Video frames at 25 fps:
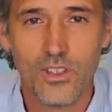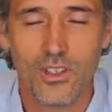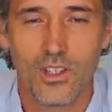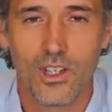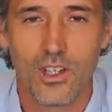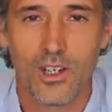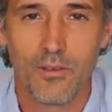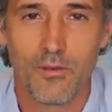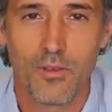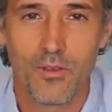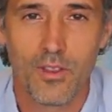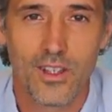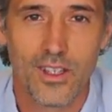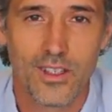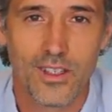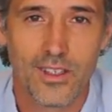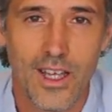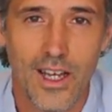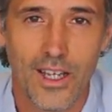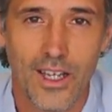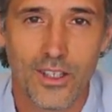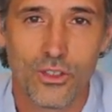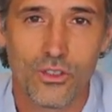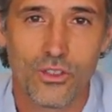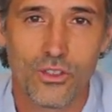of the
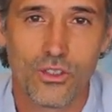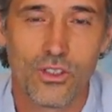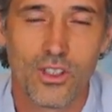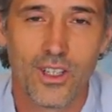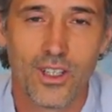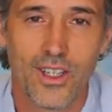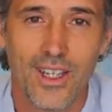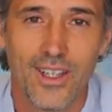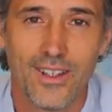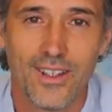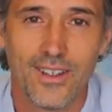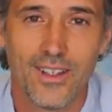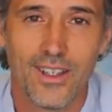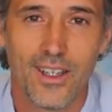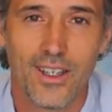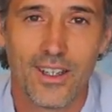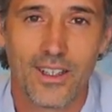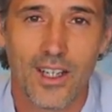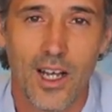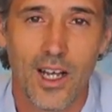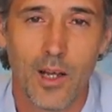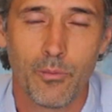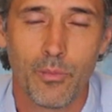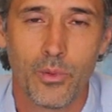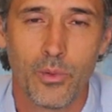Dutch India
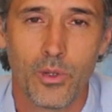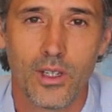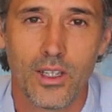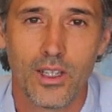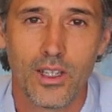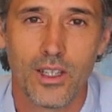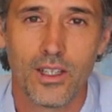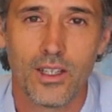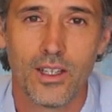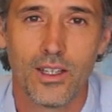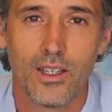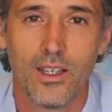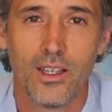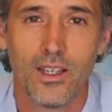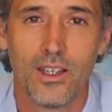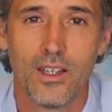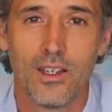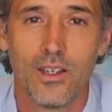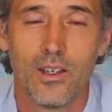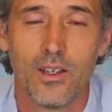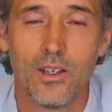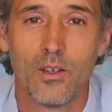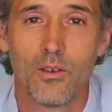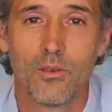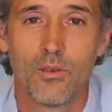Company,
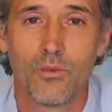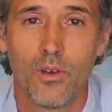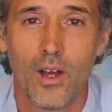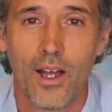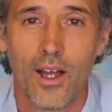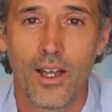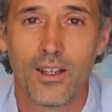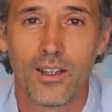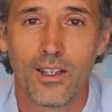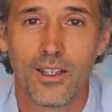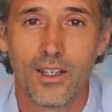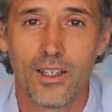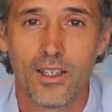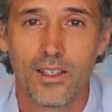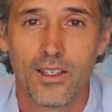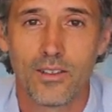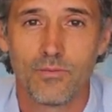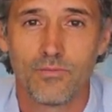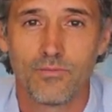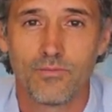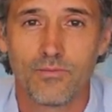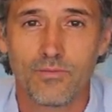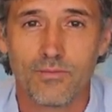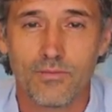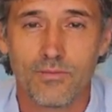
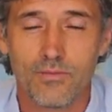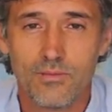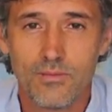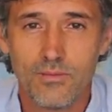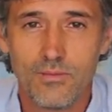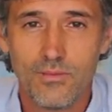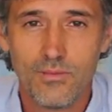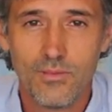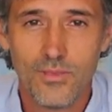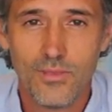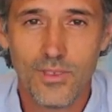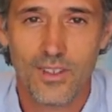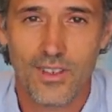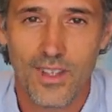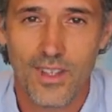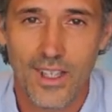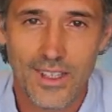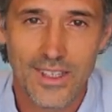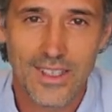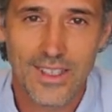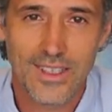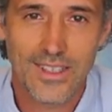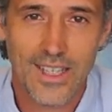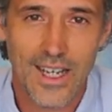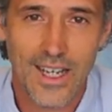finally they
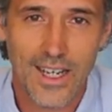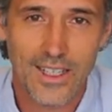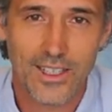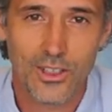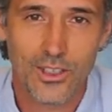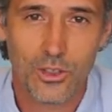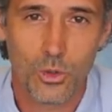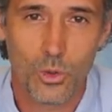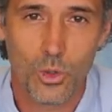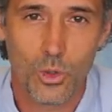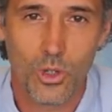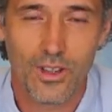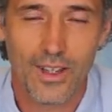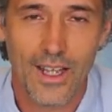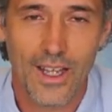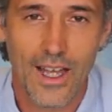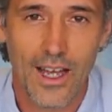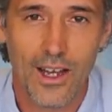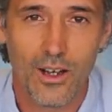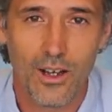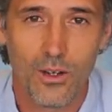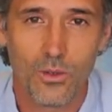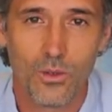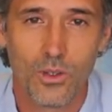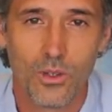decided to
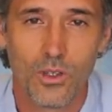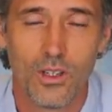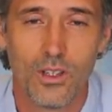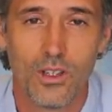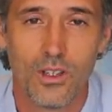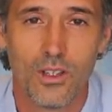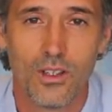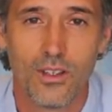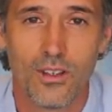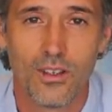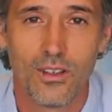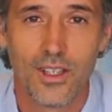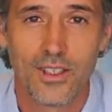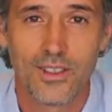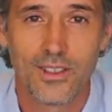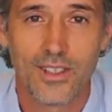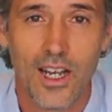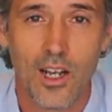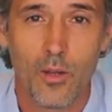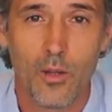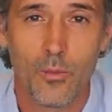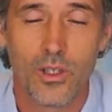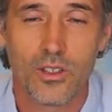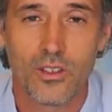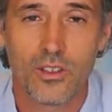allow the
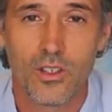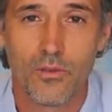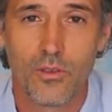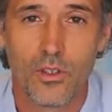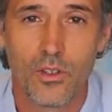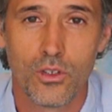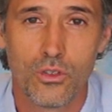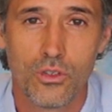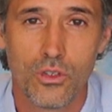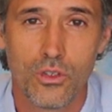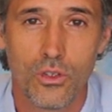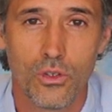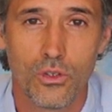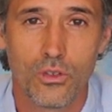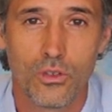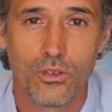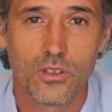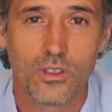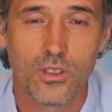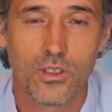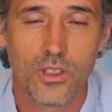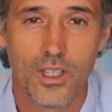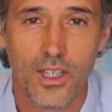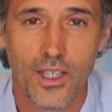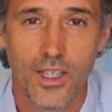settlement of the
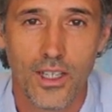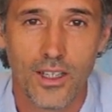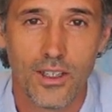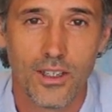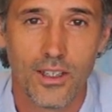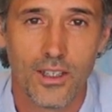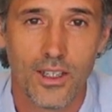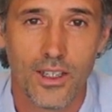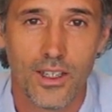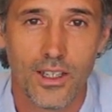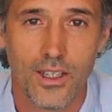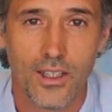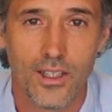Jews in